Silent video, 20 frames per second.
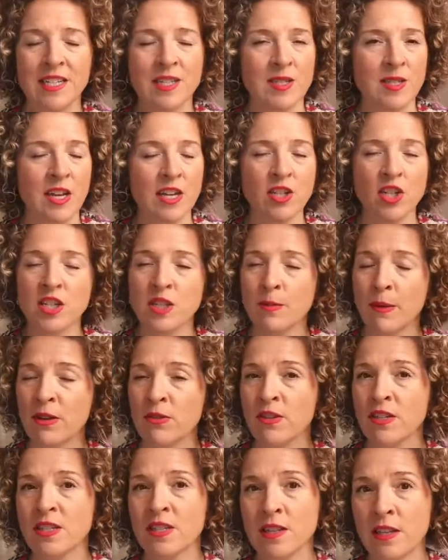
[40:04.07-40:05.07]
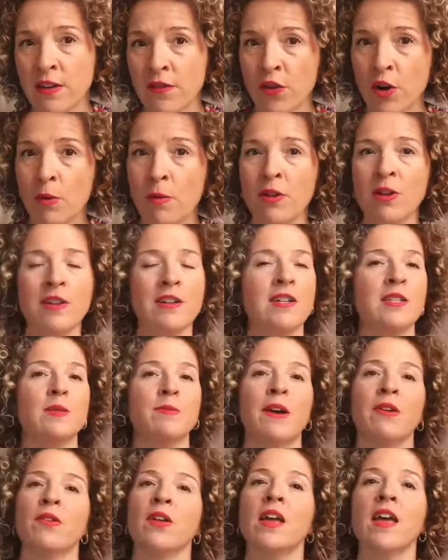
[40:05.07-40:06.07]
it's not just about the deliverable, it's
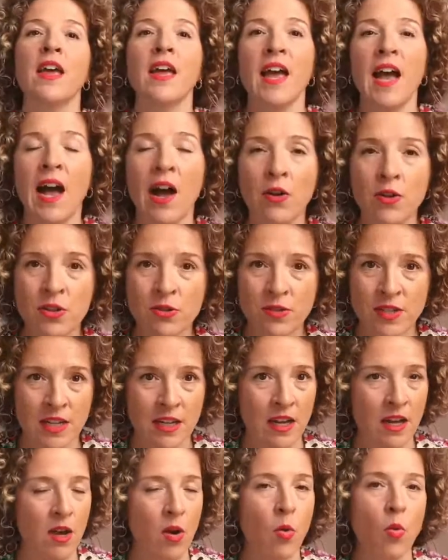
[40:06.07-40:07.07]
about how you did it,